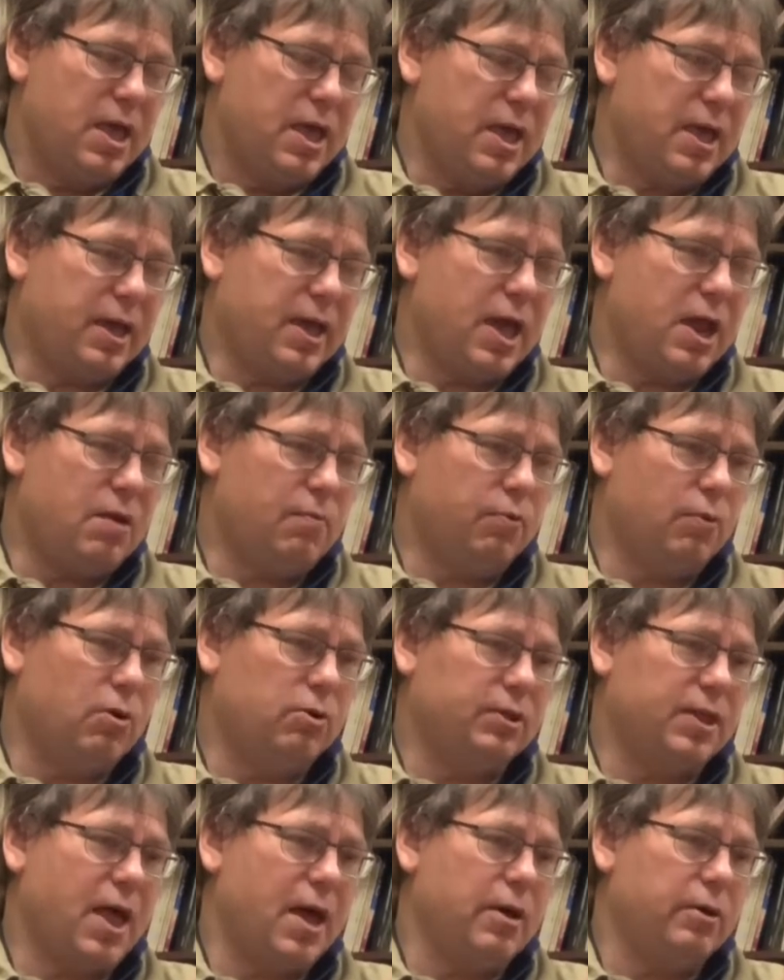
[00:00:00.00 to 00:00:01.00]
it kind of
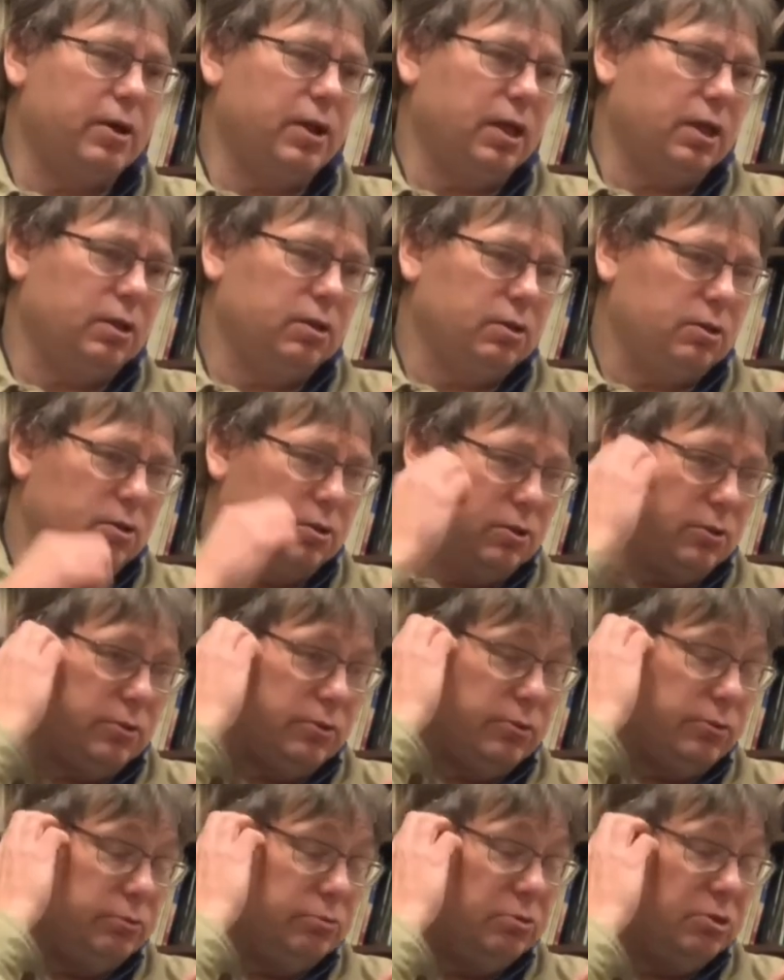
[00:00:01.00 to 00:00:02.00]
broke down
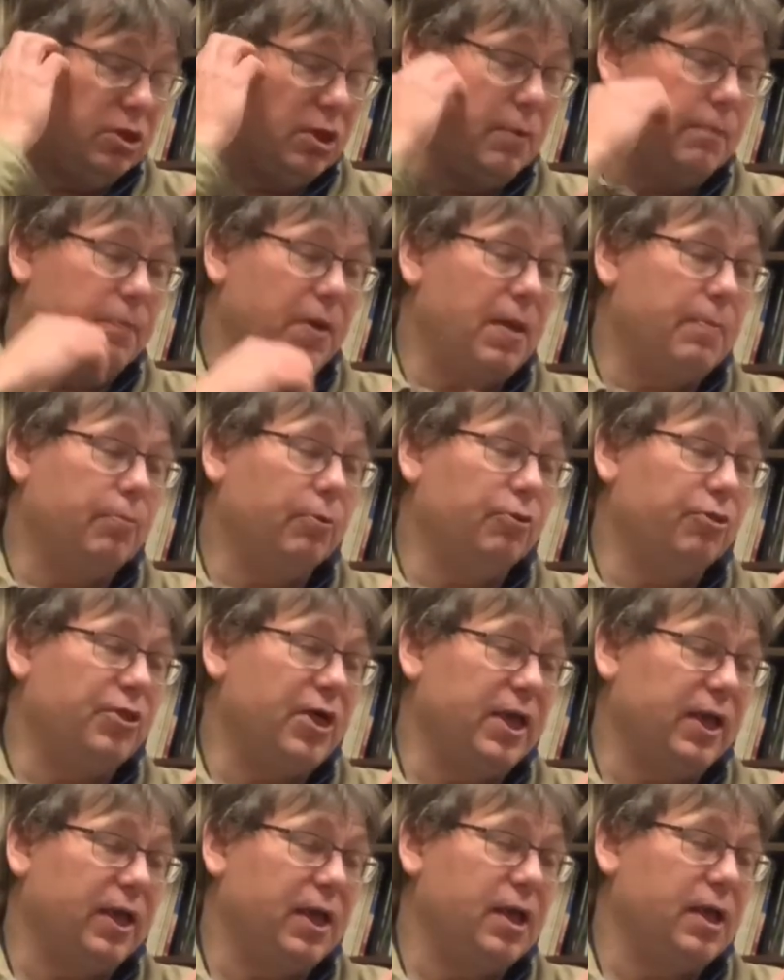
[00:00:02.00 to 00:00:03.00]
into some people
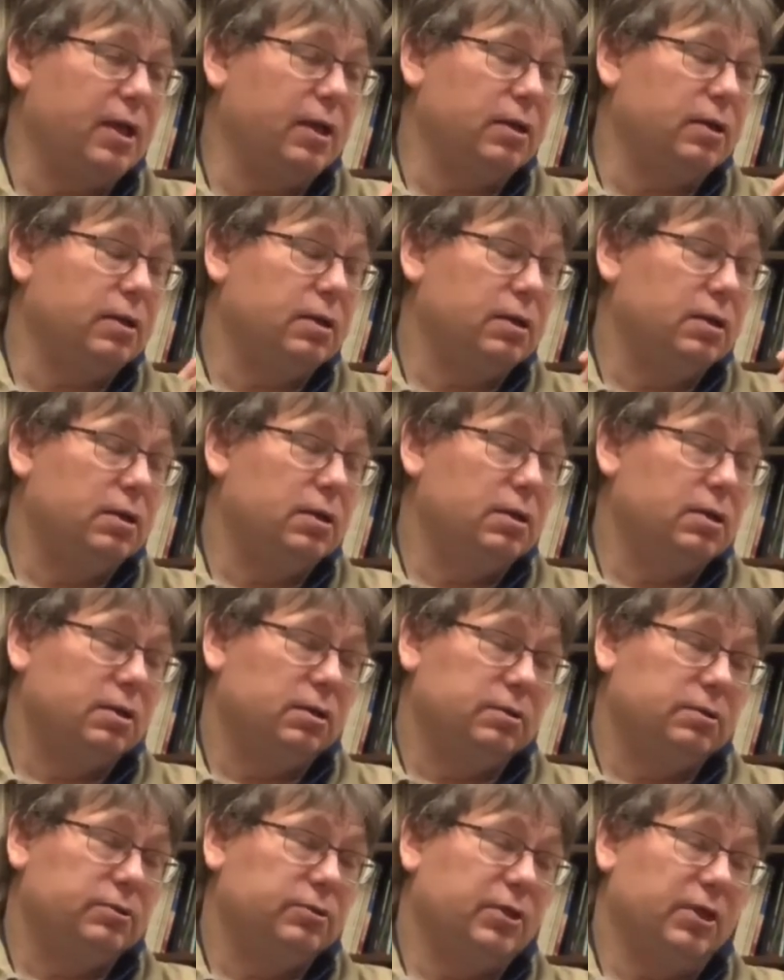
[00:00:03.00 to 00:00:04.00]
thinking
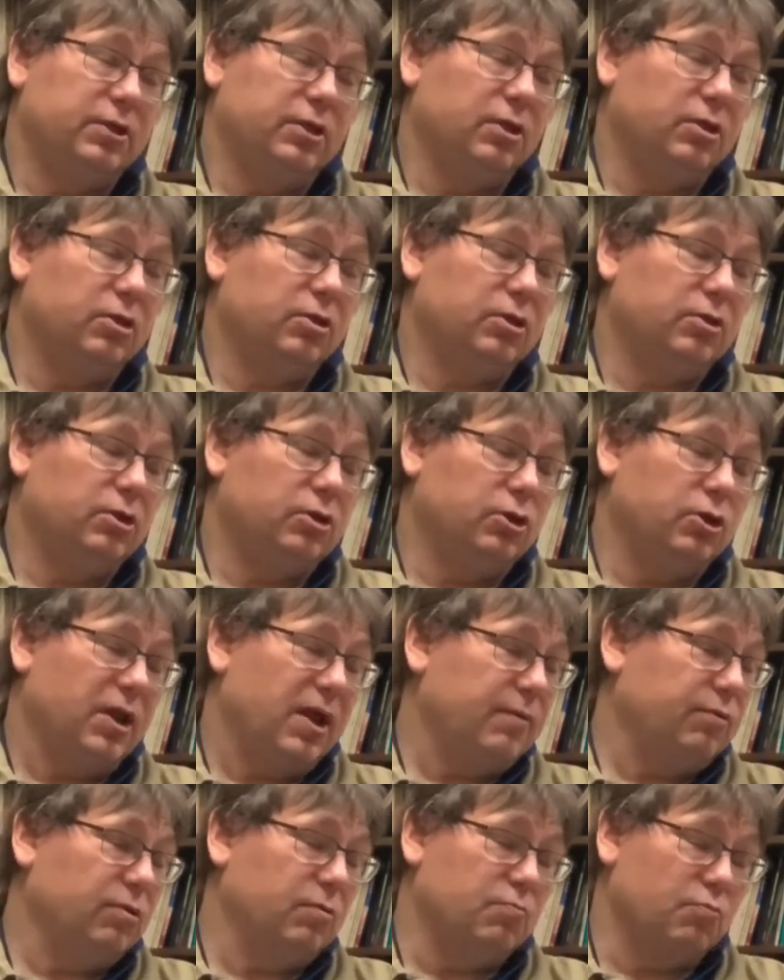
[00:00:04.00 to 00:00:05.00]
that this could
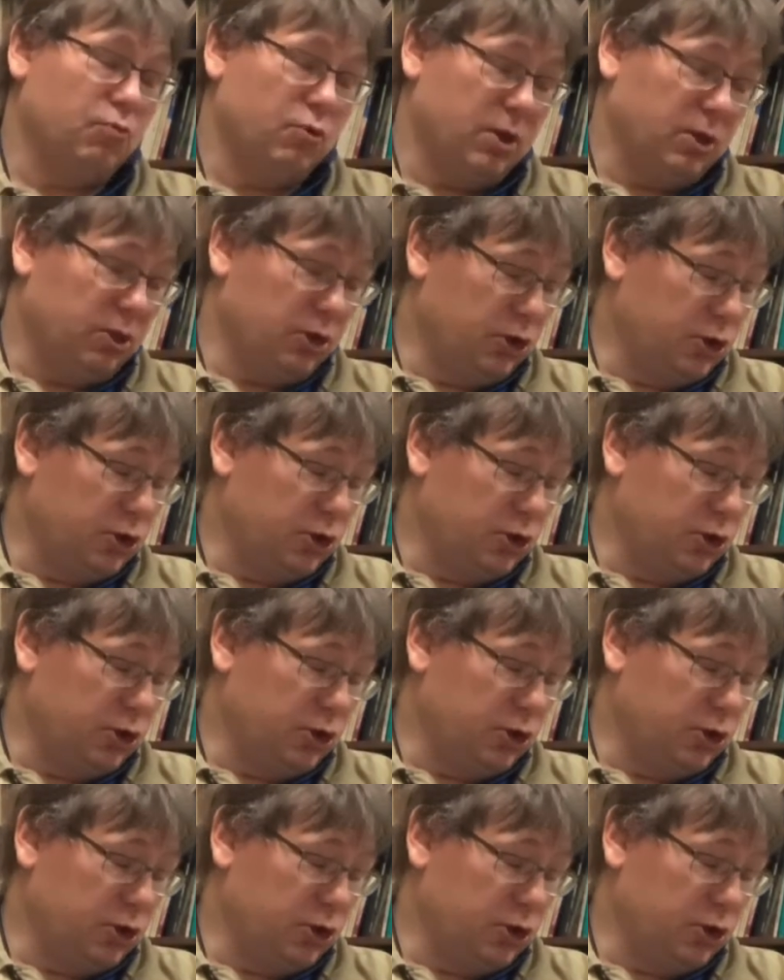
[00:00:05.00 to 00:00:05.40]
have some real